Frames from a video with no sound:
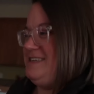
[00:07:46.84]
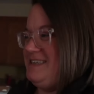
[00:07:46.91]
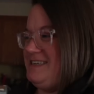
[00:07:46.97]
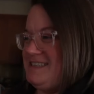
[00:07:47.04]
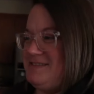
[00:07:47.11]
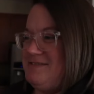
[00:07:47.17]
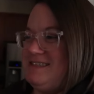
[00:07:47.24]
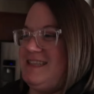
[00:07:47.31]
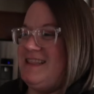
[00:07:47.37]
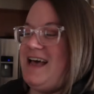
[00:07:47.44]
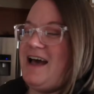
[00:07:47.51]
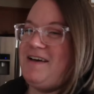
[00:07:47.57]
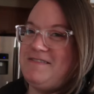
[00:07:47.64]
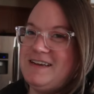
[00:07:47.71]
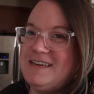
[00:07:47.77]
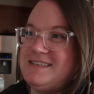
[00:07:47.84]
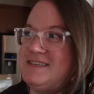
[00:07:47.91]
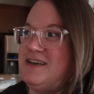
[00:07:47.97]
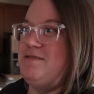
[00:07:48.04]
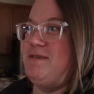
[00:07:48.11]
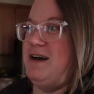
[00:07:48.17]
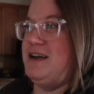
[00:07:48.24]
she just was laughing
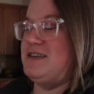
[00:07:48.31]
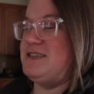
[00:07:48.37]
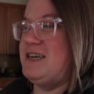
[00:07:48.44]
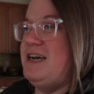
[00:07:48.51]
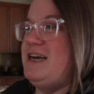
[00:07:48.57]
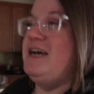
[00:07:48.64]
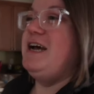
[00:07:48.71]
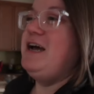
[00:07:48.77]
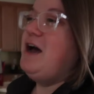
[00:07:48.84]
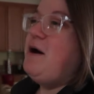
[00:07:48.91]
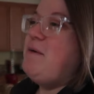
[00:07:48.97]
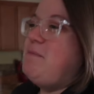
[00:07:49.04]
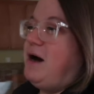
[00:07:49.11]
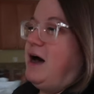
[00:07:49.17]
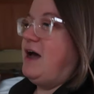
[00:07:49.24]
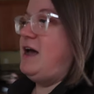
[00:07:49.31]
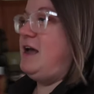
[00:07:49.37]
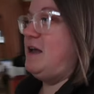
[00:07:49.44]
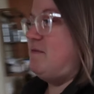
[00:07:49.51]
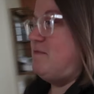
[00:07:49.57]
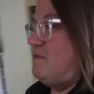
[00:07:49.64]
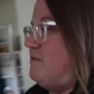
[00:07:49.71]
so much. But I
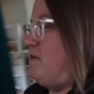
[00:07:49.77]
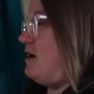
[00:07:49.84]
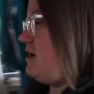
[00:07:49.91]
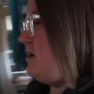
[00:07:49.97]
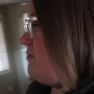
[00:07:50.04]
am very